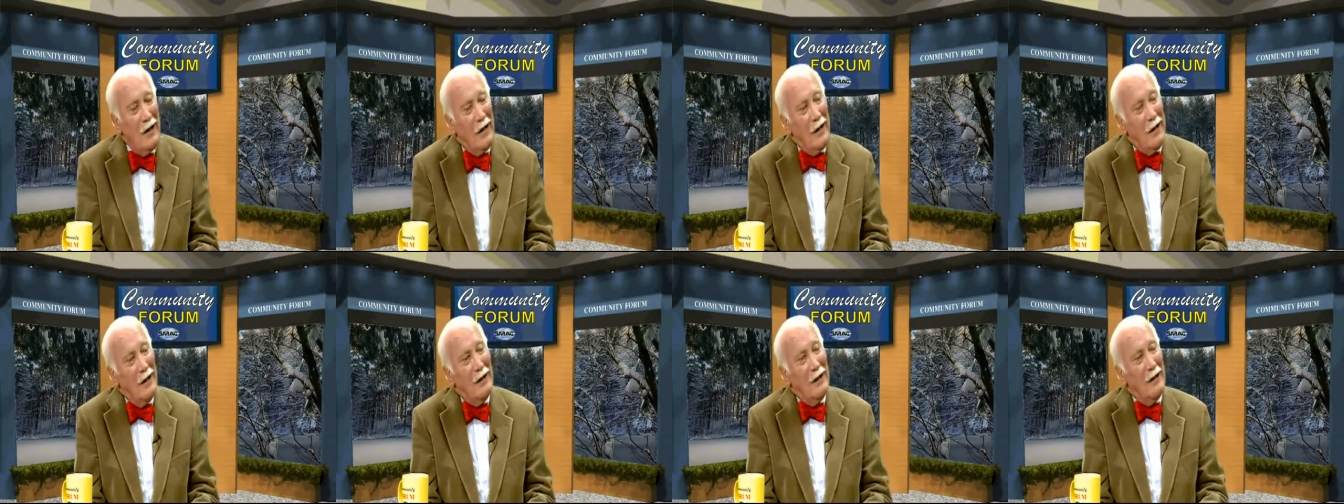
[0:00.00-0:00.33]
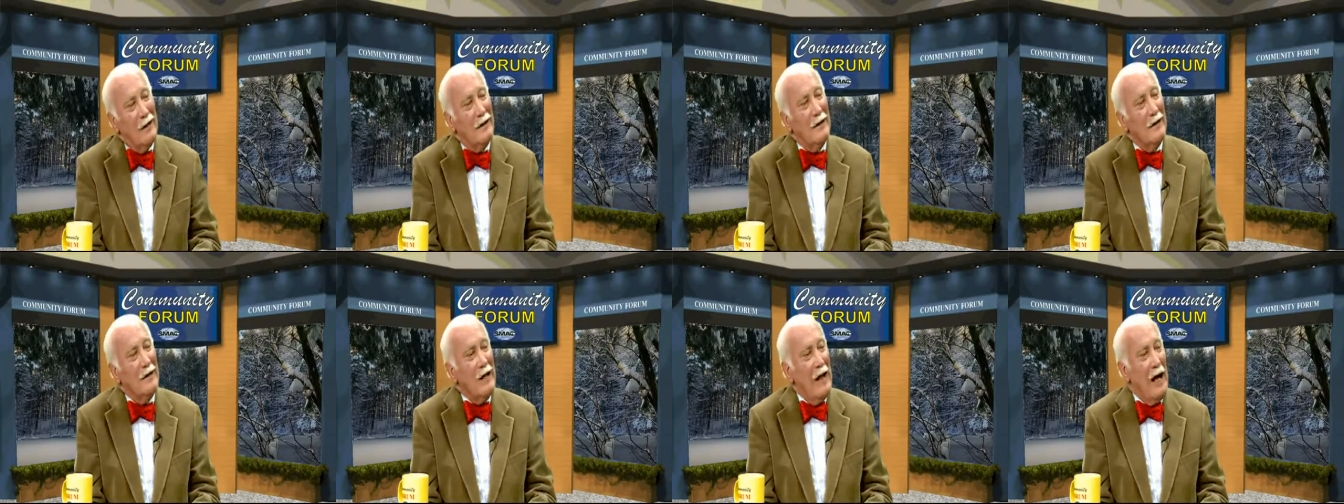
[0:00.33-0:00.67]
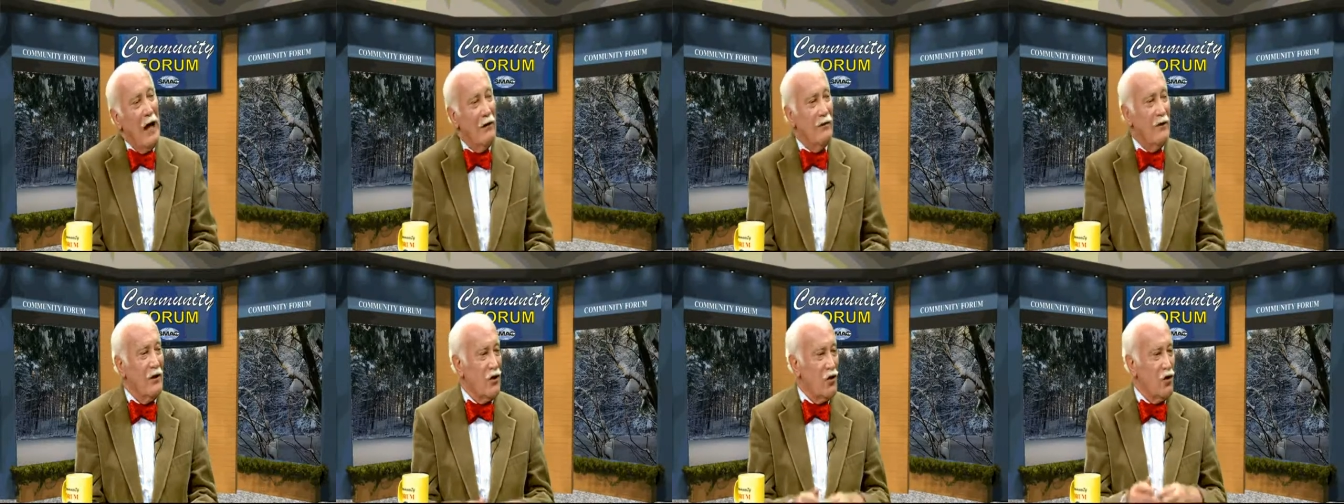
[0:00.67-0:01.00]
uh,
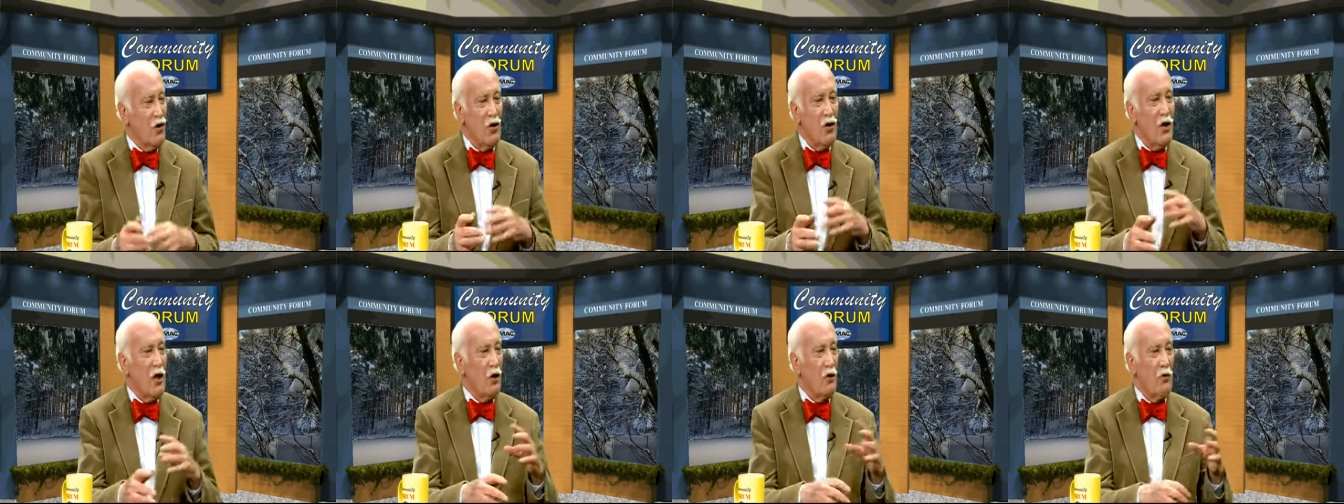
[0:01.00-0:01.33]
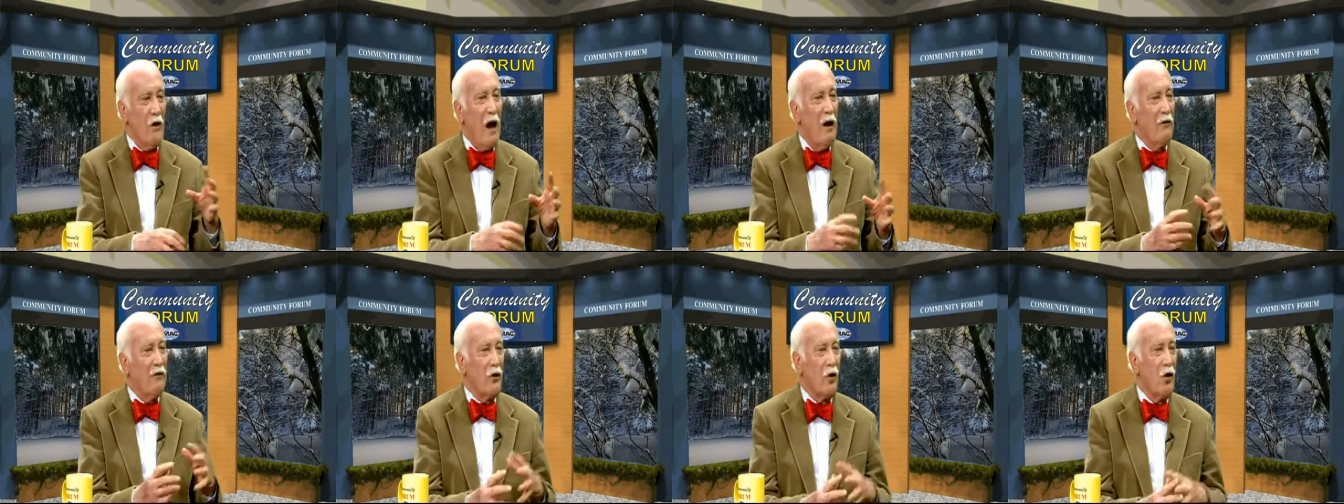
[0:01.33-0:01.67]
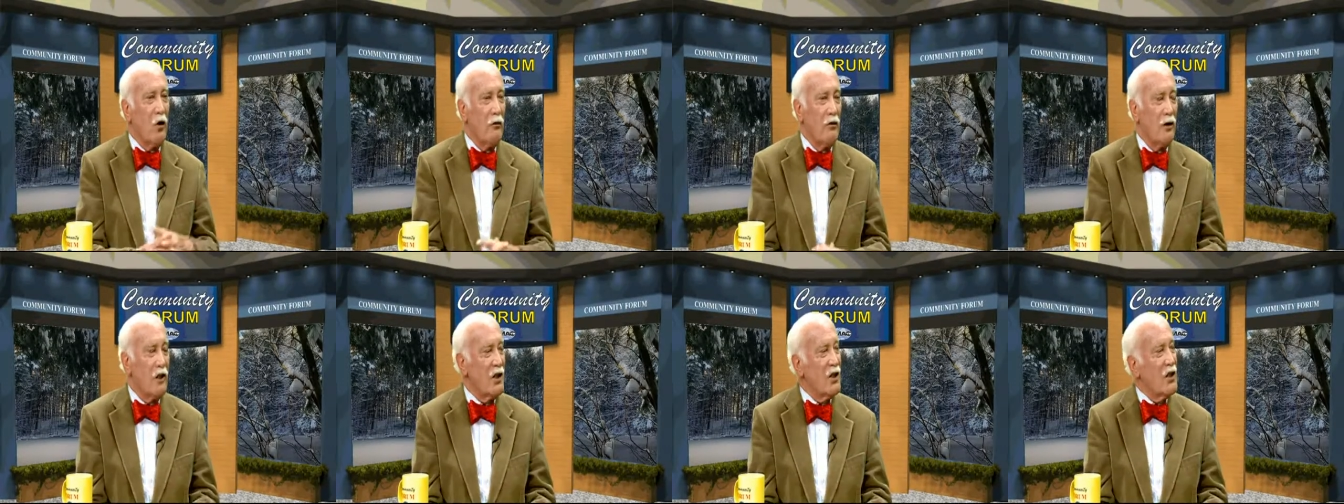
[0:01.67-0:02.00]
have this geographic
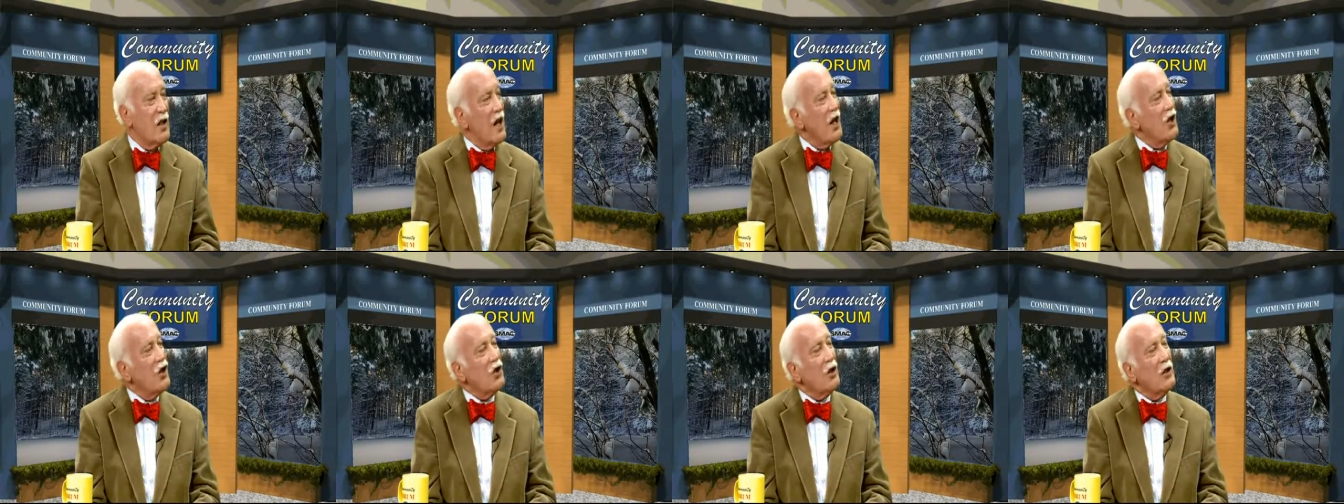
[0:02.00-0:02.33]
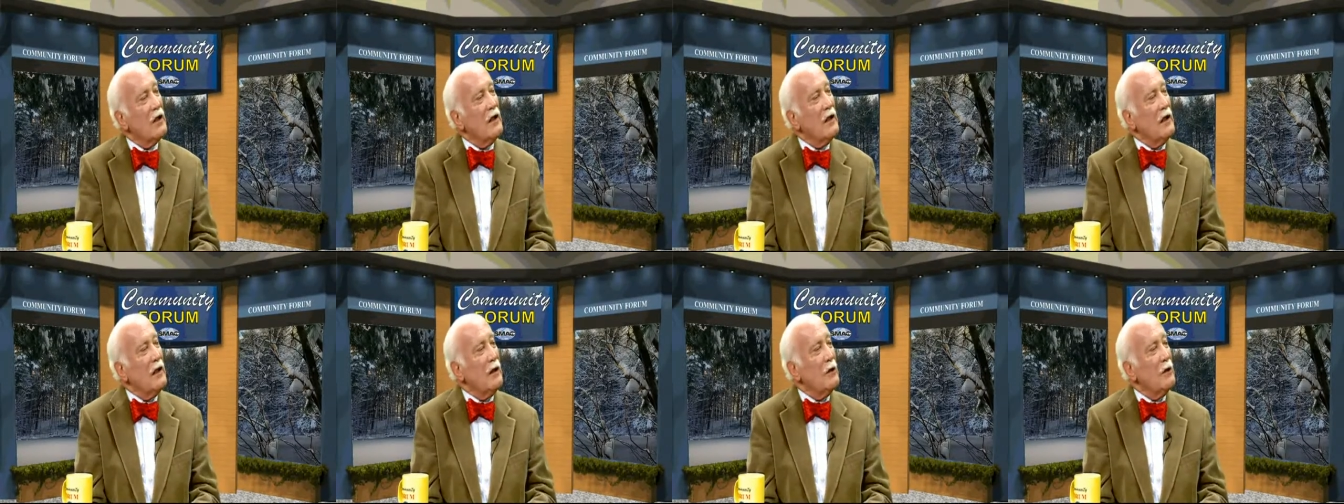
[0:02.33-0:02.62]
orientation